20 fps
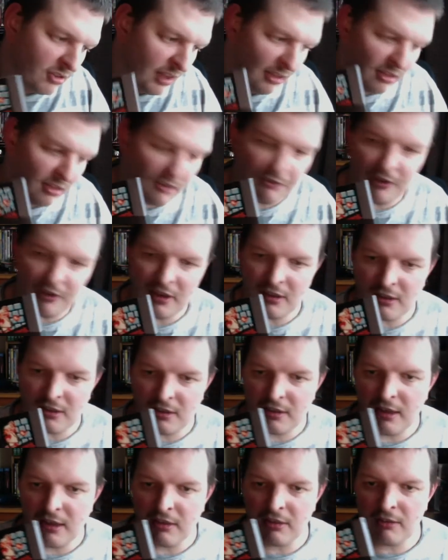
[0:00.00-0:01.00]

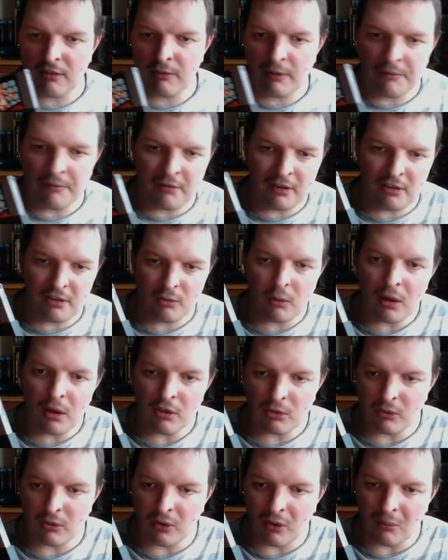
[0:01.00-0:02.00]
test whether this
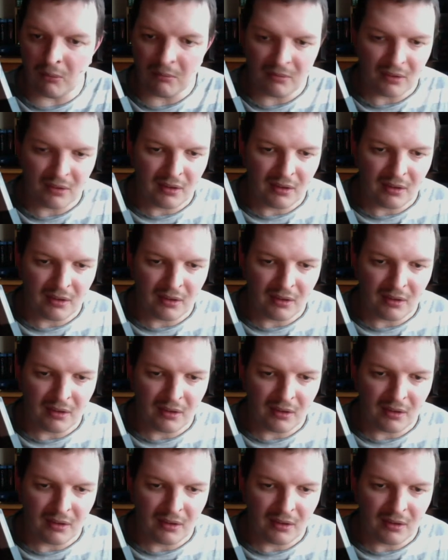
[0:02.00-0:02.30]
works or not.